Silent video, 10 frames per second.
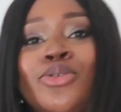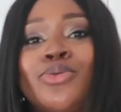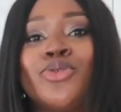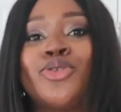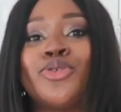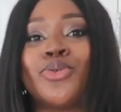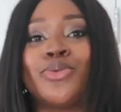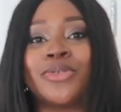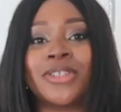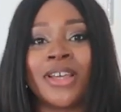too
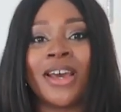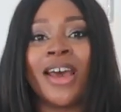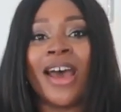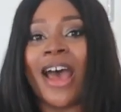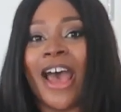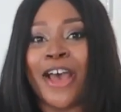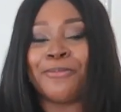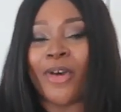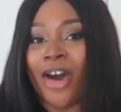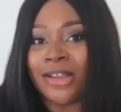short.
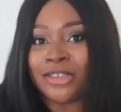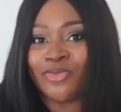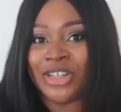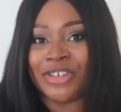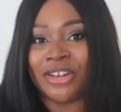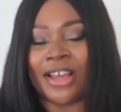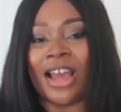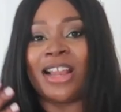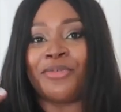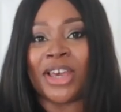I just really like
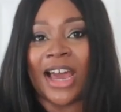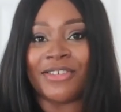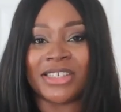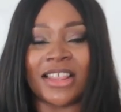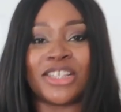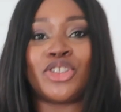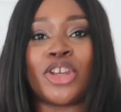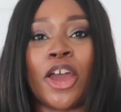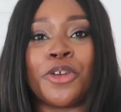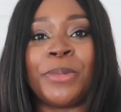it. I love the colour. It's like this
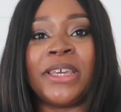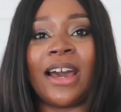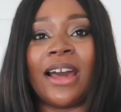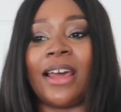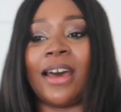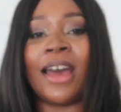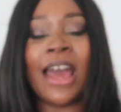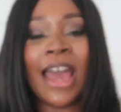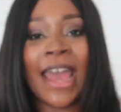taupey colour.